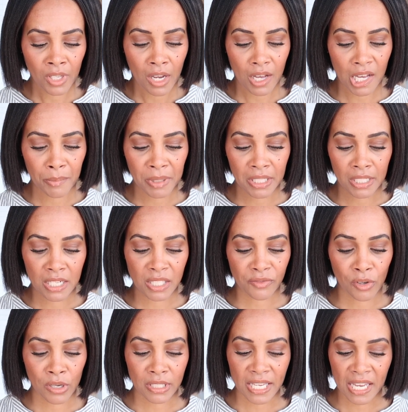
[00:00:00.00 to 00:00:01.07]
Um, and then as
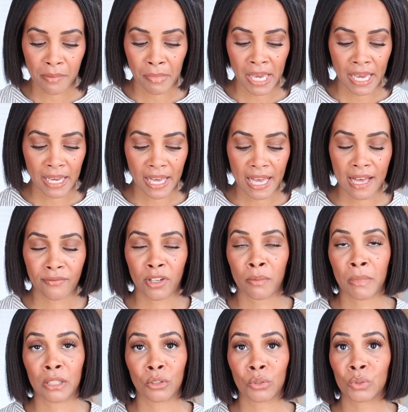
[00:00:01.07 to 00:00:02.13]
far as handbag, I have all
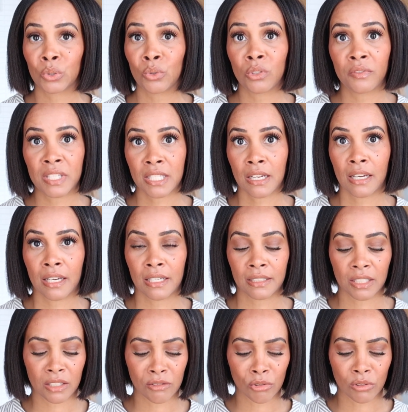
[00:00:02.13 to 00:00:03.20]
my little Louis
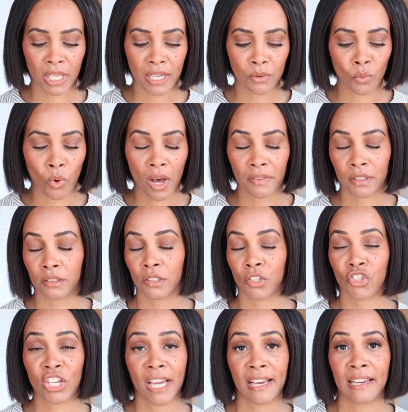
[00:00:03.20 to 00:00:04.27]
Vuitton, little like wallet on a
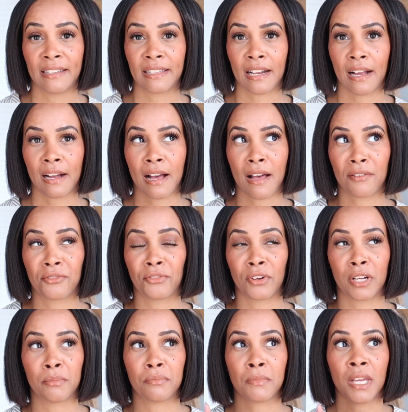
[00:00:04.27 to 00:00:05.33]
chain that I got
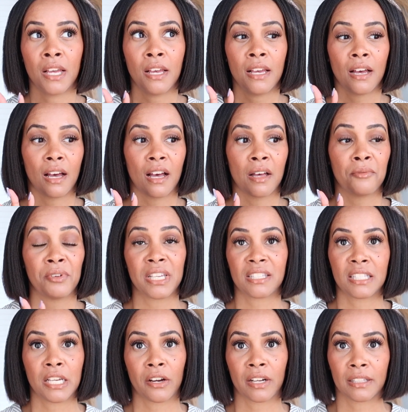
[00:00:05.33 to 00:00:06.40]
from um,
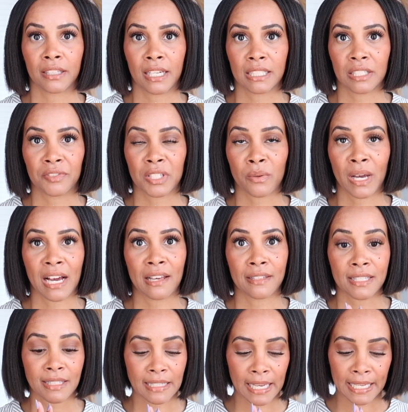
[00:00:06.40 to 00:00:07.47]
Vestiaire Collective. So I got
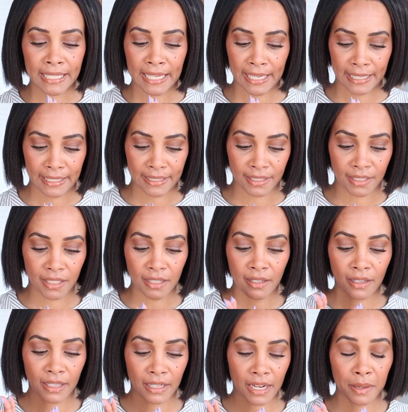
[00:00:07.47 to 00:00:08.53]
this secondhand
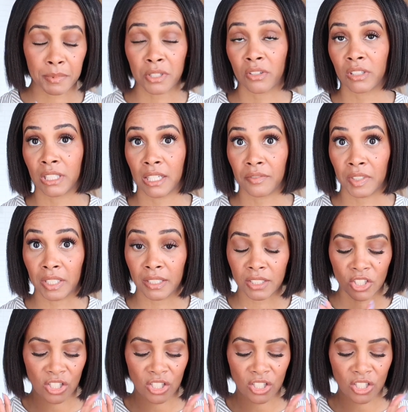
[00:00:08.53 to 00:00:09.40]
and I absolutely love it.